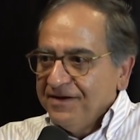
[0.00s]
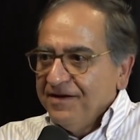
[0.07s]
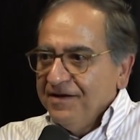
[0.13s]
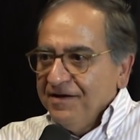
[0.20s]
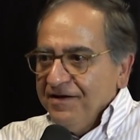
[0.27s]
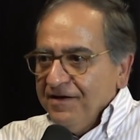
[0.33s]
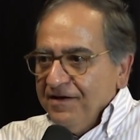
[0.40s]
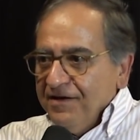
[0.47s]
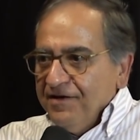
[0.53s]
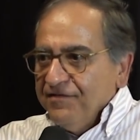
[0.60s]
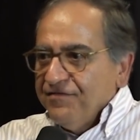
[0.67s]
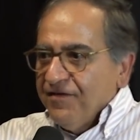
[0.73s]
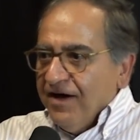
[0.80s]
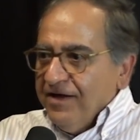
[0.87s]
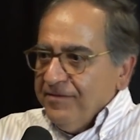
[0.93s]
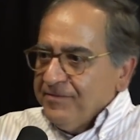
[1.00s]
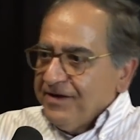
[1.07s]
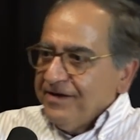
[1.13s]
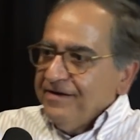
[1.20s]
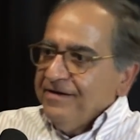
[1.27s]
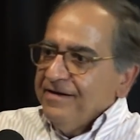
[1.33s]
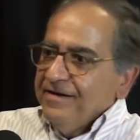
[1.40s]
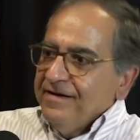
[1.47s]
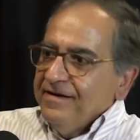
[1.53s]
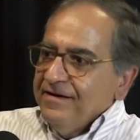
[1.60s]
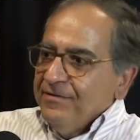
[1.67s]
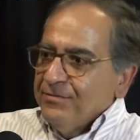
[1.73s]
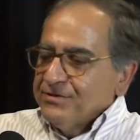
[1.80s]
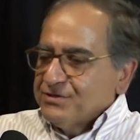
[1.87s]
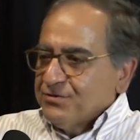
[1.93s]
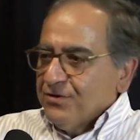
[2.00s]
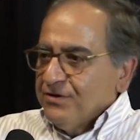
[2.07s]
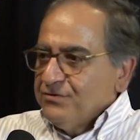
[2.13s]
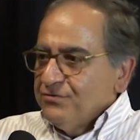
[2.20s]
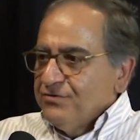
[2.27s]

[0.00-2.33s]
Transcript: Yes. Feynman was trying to